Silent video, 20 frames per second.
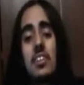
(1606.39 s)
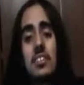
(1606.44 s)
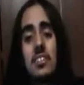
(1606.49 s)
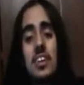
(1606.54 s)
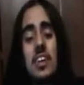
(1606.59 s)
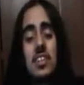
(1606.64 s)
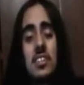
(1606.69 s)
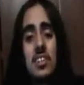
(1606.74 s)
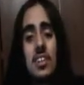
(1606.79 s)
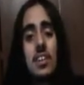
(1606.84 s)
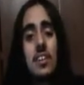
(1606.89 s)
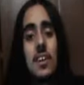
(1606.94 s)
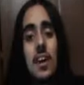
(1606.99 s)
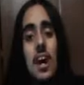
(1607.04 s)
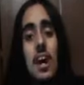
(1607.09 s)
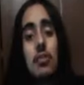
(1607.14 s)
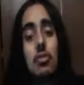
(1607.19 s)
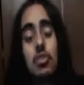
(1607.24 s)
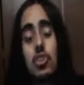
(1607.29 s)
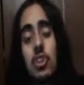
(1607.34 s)
attention at
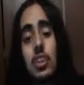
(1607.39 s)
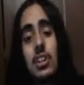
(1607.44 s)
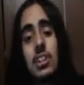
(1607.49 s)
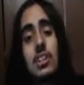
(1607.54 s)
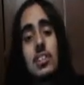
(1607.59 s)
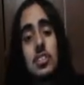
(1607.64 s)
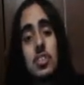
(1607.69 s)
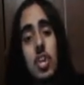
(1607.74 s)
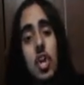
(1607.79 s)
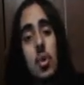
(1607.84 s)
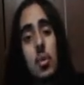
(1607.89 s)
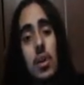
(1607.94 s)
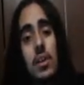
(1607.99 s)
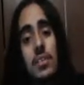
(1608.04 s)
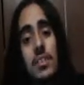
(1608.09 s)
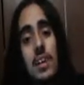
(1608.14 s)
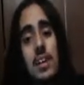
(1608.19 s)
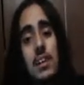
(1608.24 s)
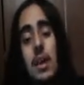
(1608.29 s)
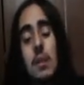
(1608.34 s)
how good the show
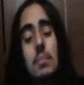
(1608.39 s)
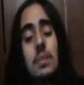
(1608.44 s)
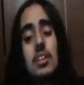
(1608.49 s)
was. I